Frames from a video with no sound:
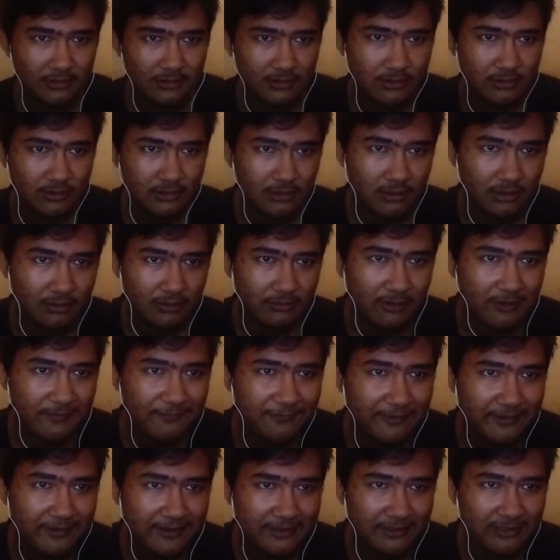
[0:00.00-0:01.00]

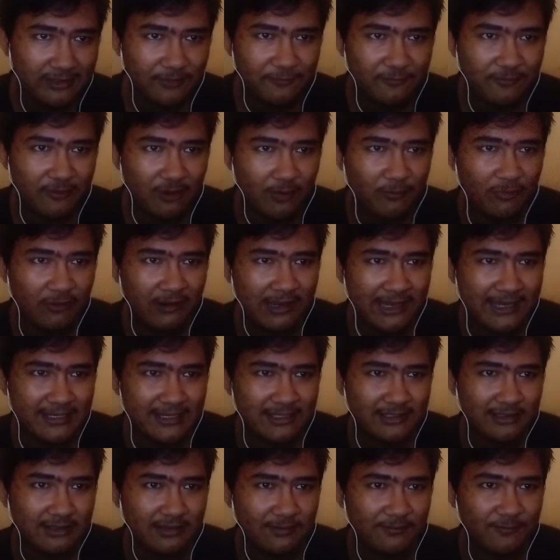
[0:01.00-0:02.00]
Referring the
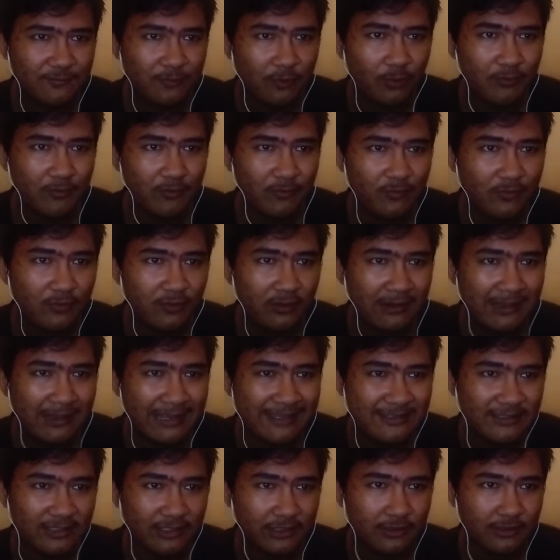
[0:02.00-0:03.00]

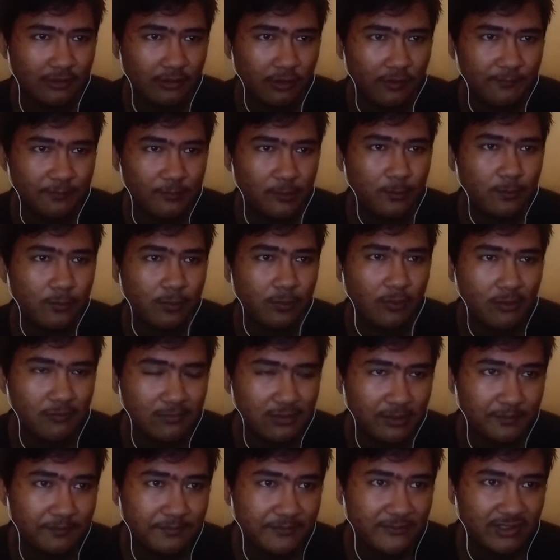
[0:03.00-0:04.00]
formulation of the
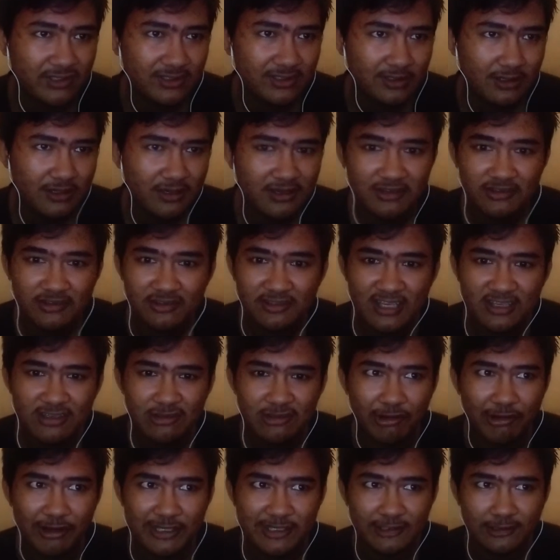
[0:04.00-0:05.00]
problems, this
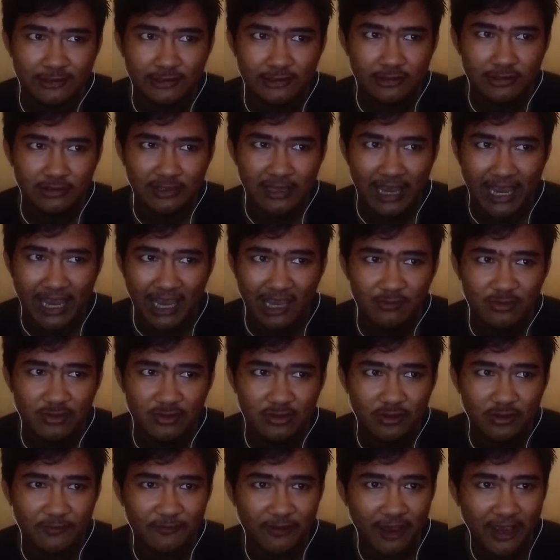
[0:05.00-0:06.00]
research aims to
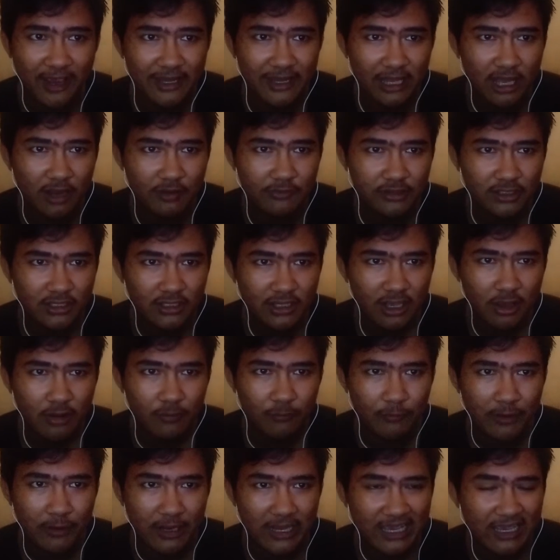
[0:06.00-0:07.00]
find out
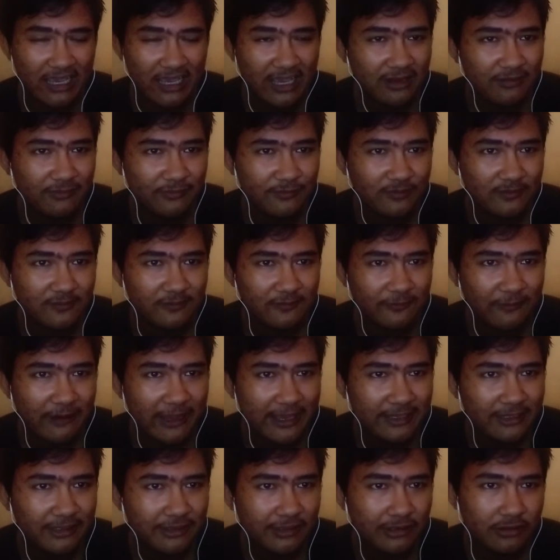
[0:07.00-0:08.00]

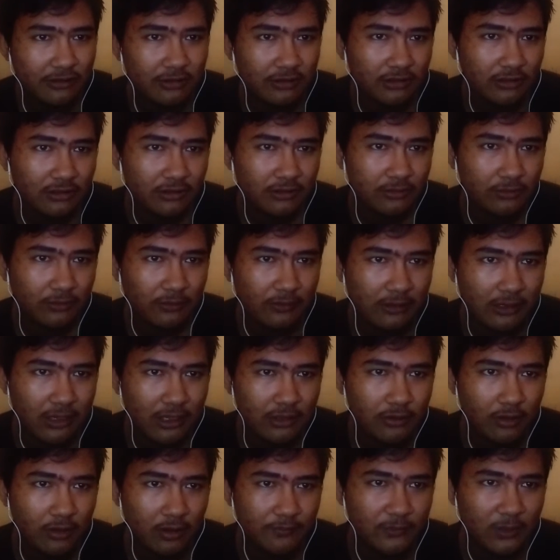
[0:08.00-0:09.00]
whether run
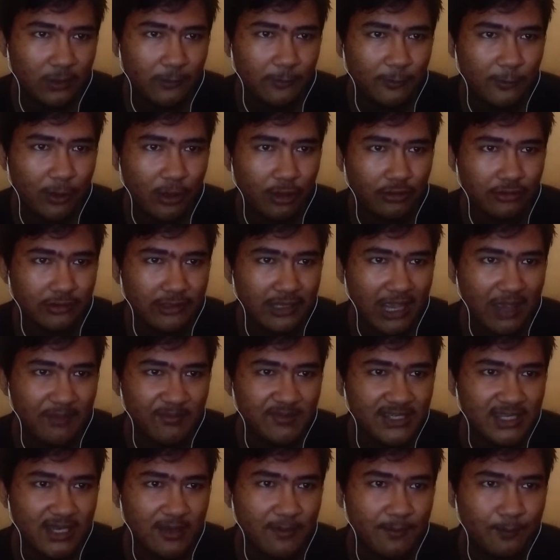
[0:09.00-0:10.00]
of the world games
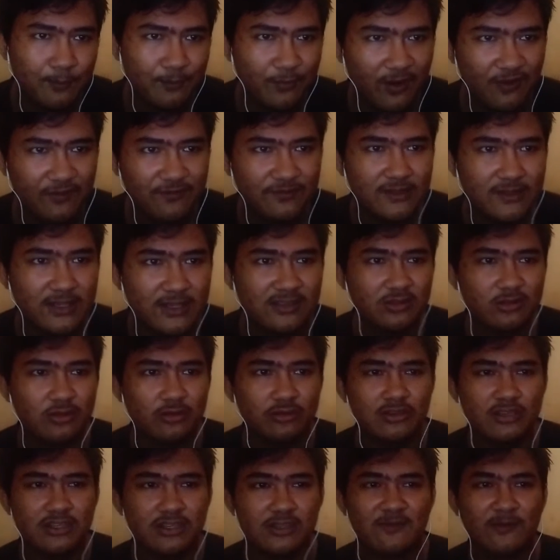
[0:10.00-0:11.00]
improve the
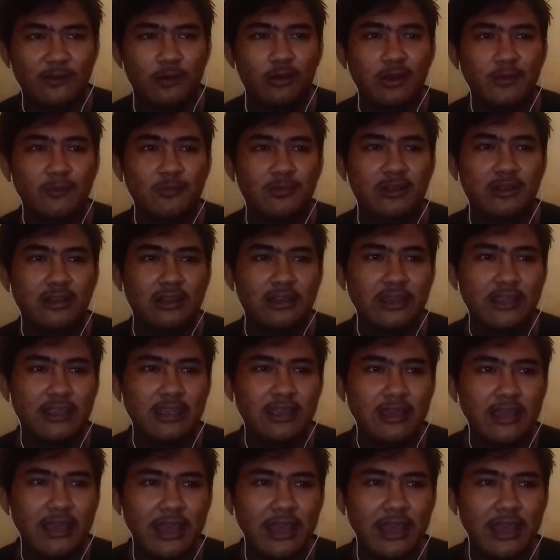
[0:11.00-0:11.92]
students' vocabulary at the